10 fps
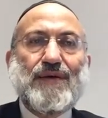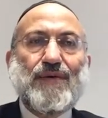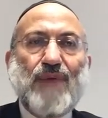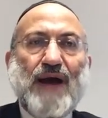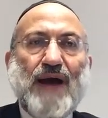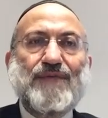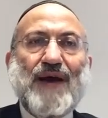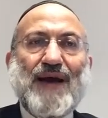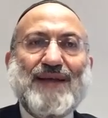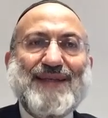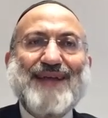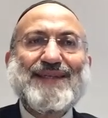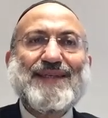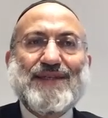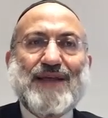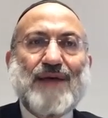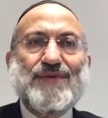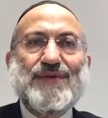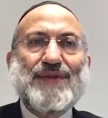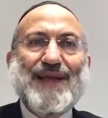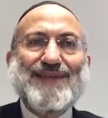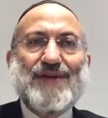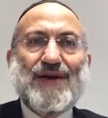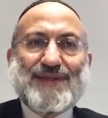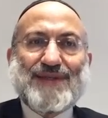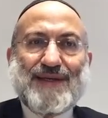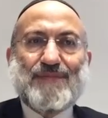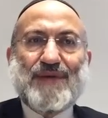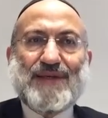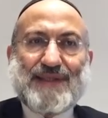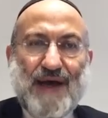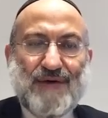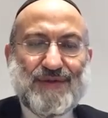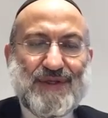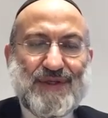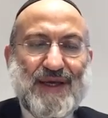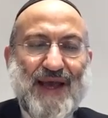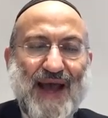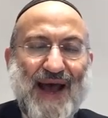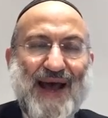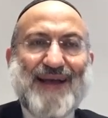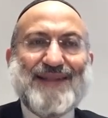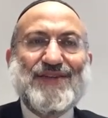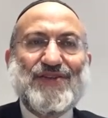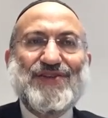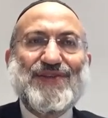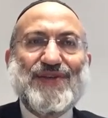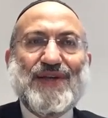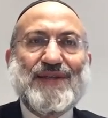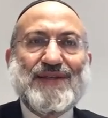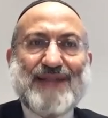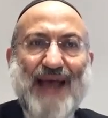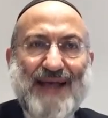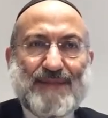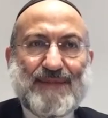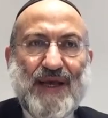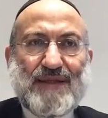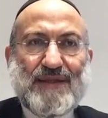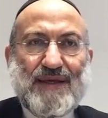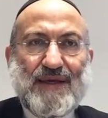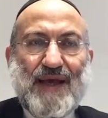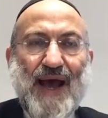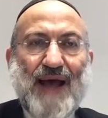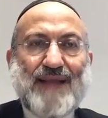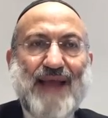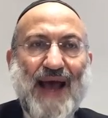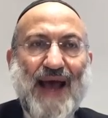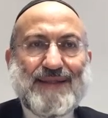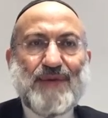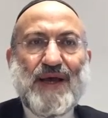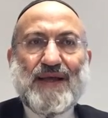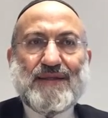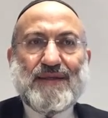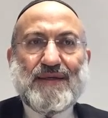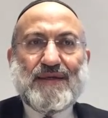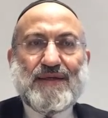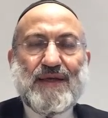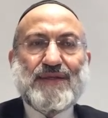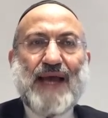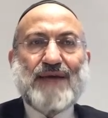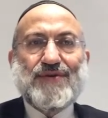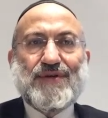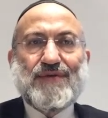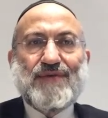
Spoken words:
Wife is asking something that sounds reasonable, sounds, and she's threatening the husband, and the husband gets angry.